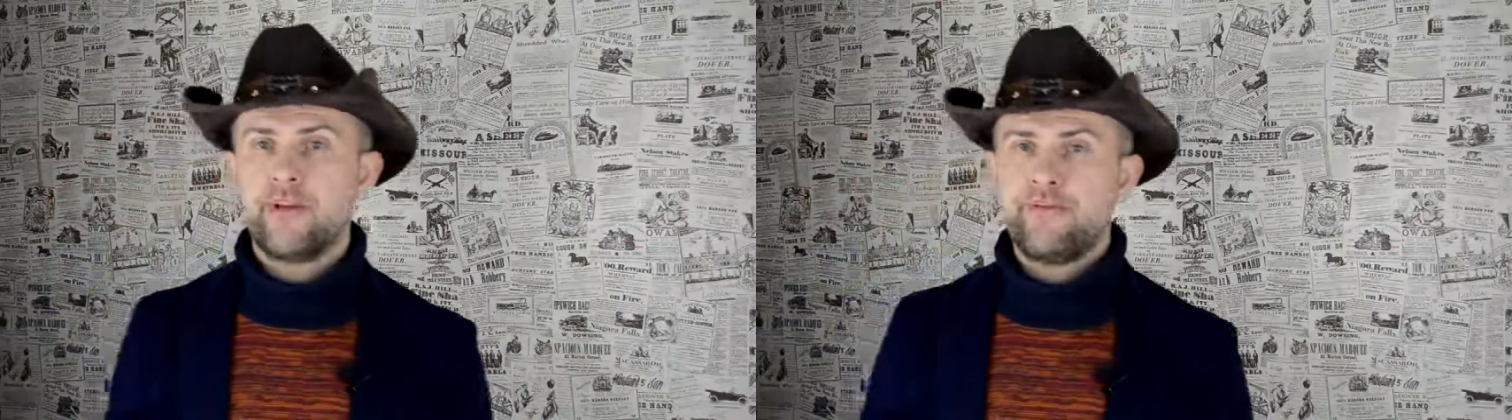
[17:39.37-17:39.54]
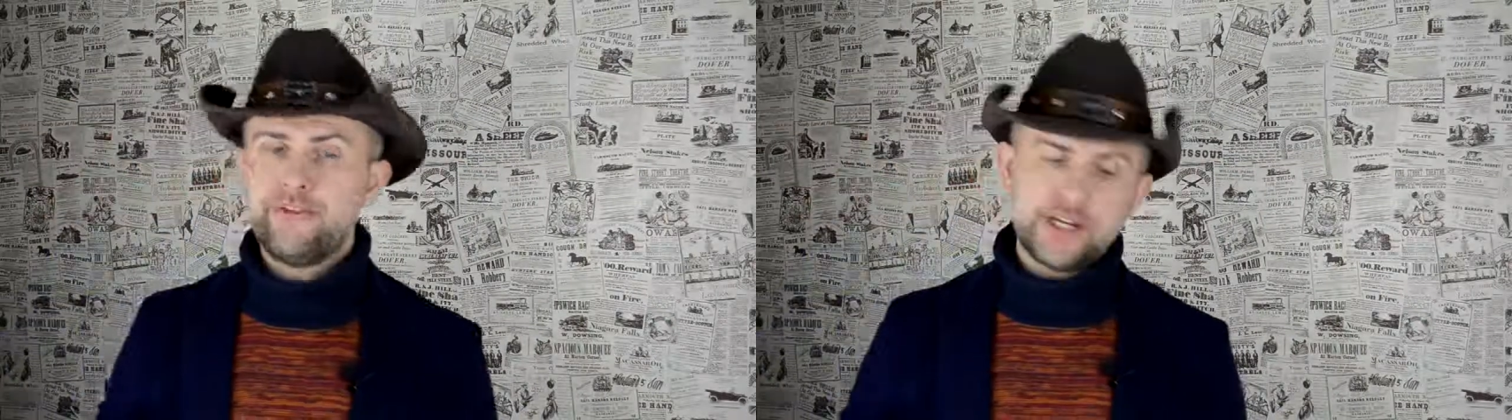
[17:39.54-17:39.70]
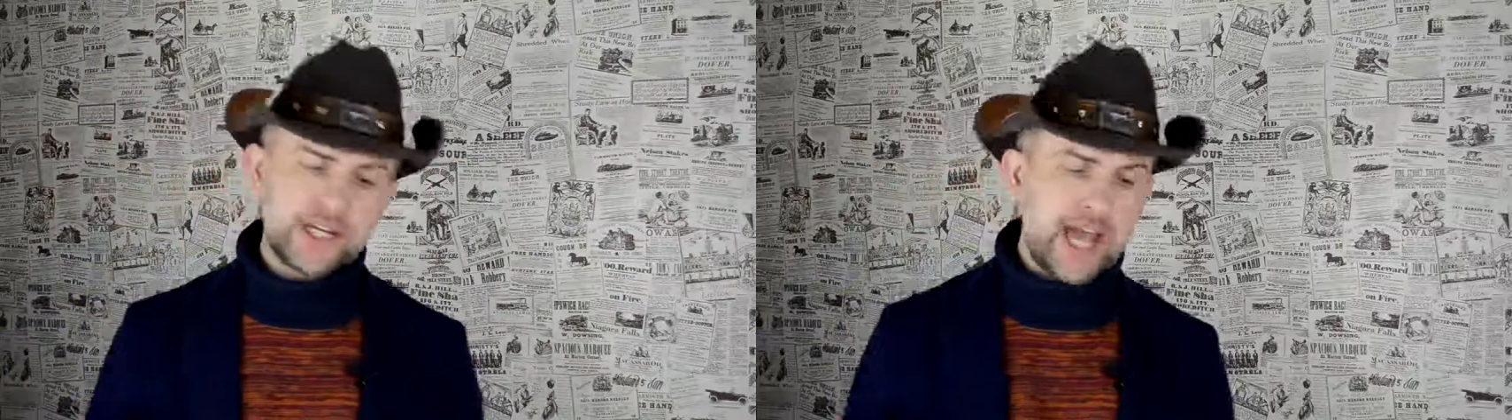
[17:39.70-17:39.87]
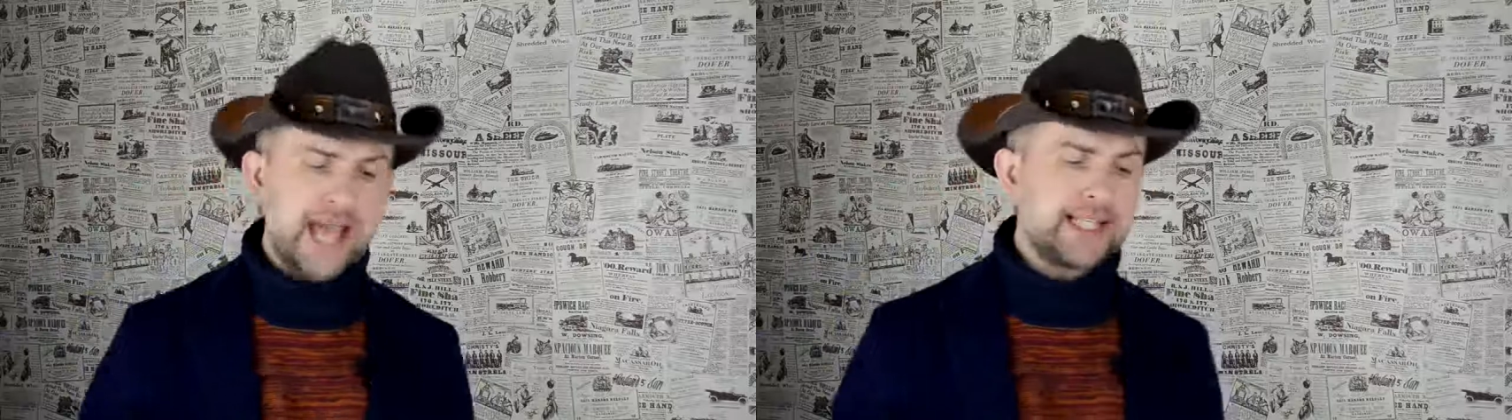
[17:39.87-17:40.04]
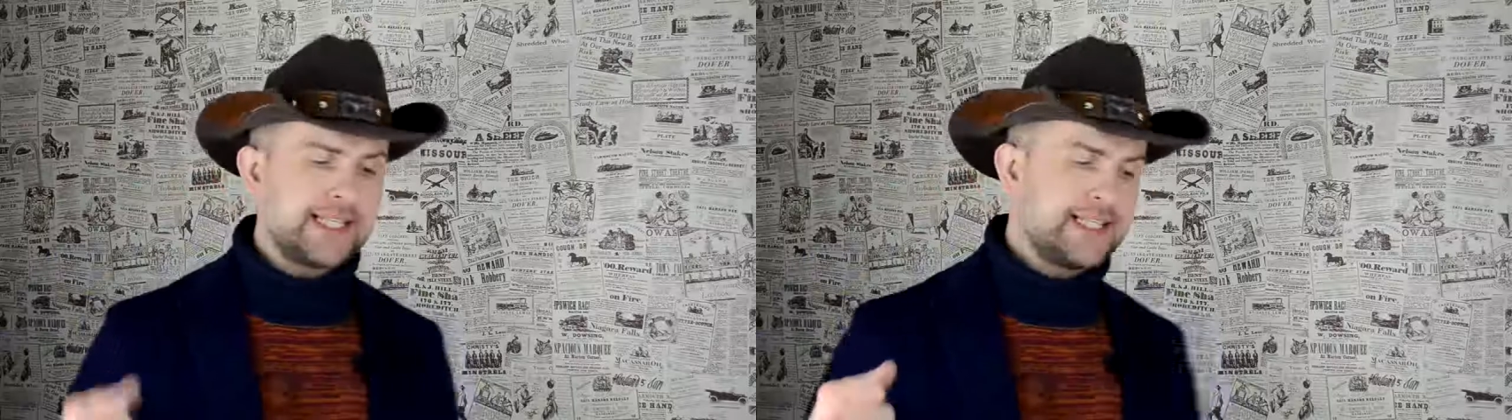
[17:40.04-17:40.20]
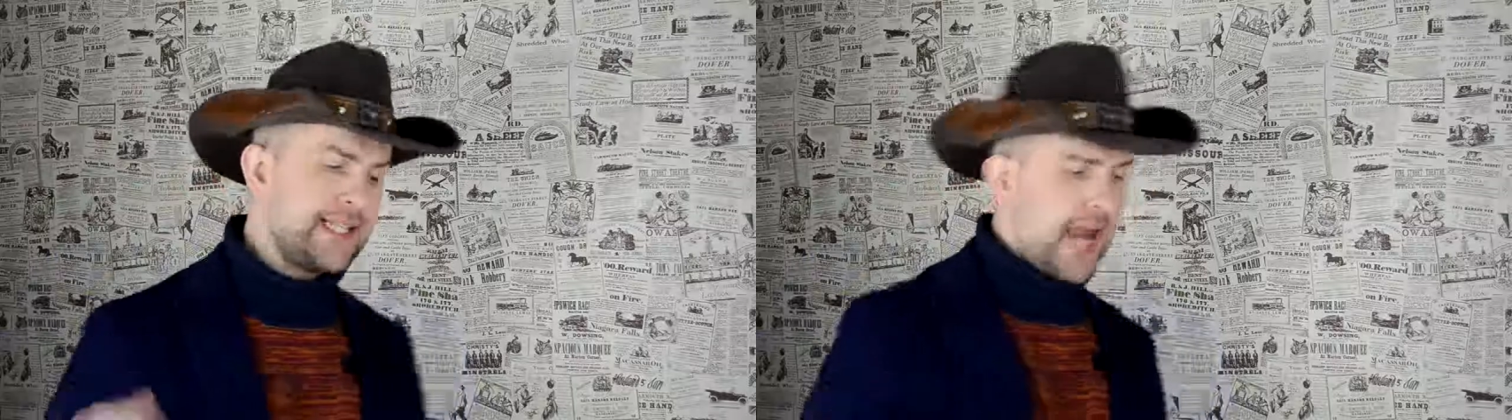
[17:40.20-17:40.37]
For
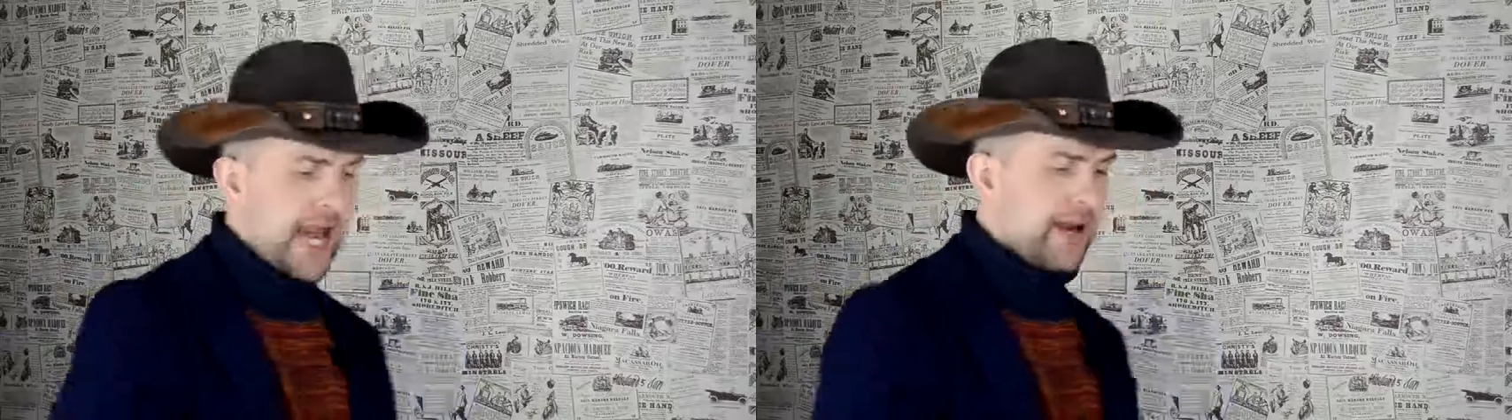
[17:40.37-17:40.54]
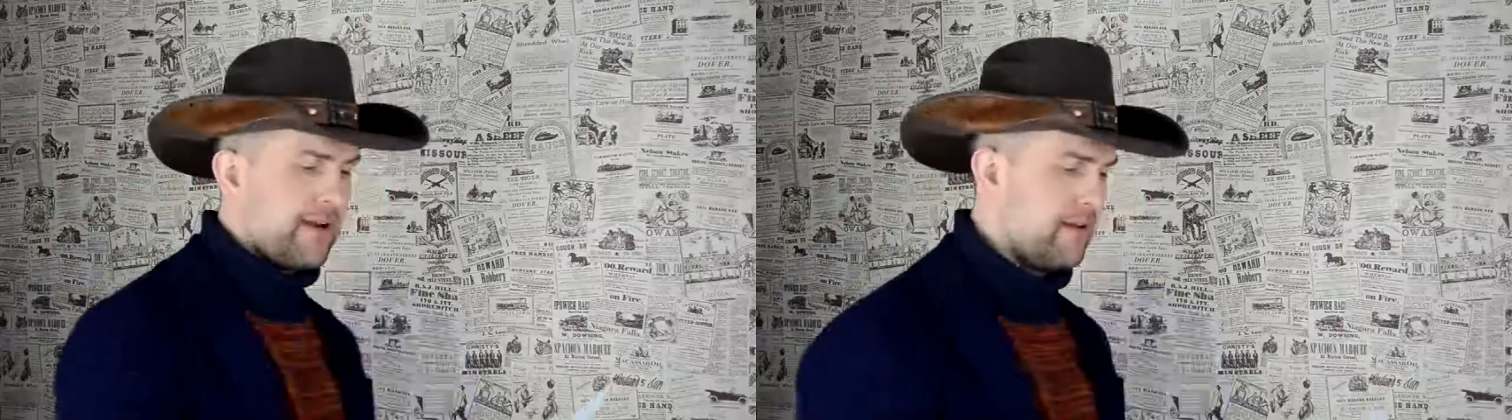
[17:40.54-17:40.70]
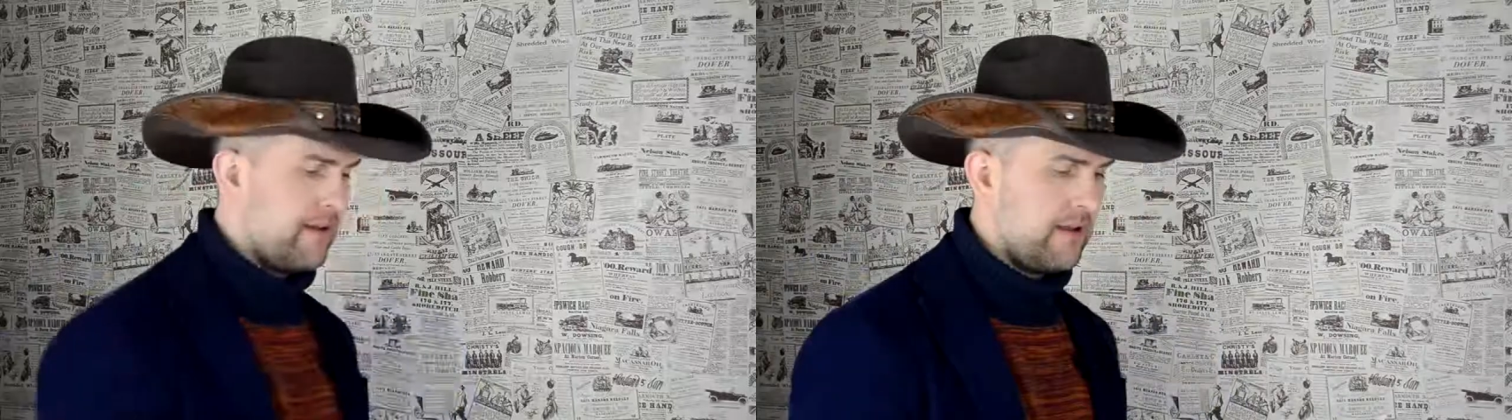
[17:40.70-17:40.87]
God's sake.